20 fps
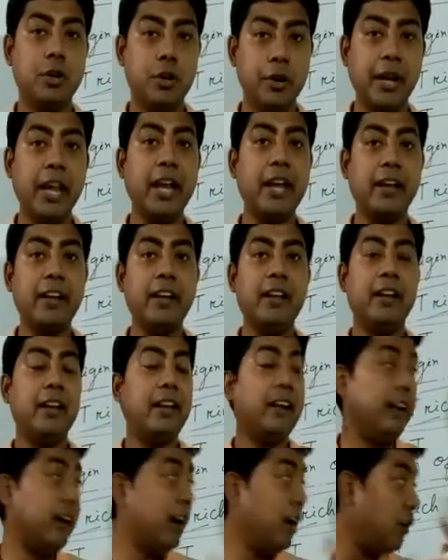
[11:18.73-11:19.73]
Okay,
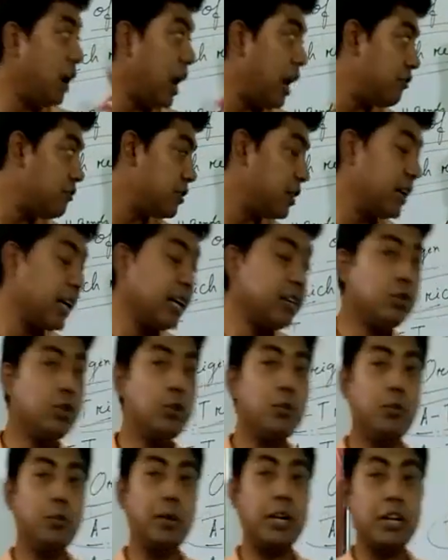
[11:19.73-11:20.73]
now after that
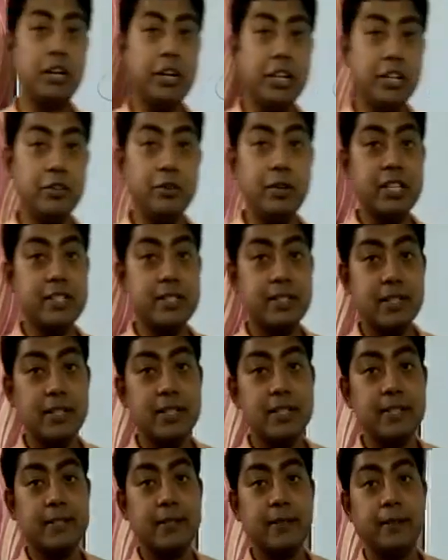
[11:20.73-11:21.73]
we are going to
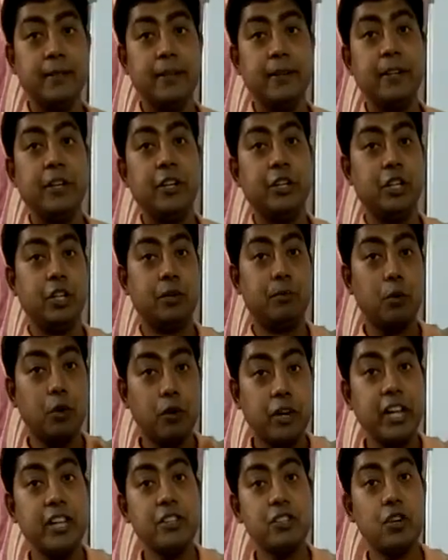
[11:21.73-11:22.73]
discuss the
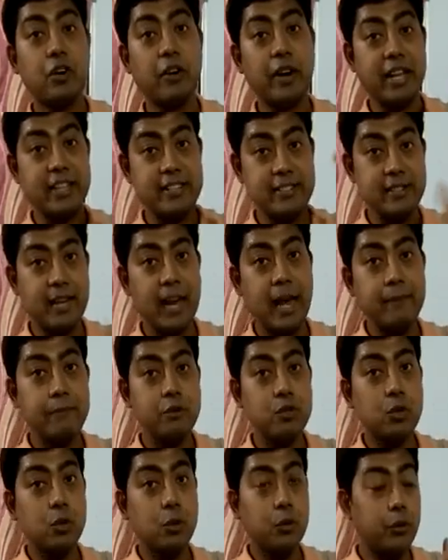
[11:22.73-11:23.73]
proteins or
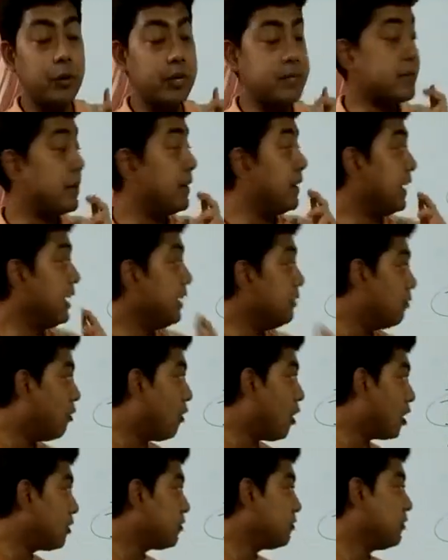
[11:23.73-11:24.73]
enzymes which are
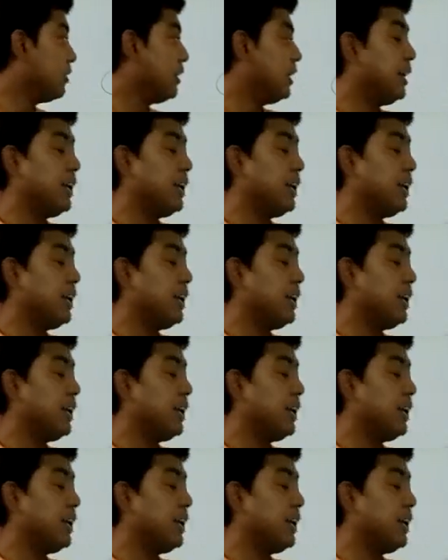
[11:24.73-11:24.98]
involved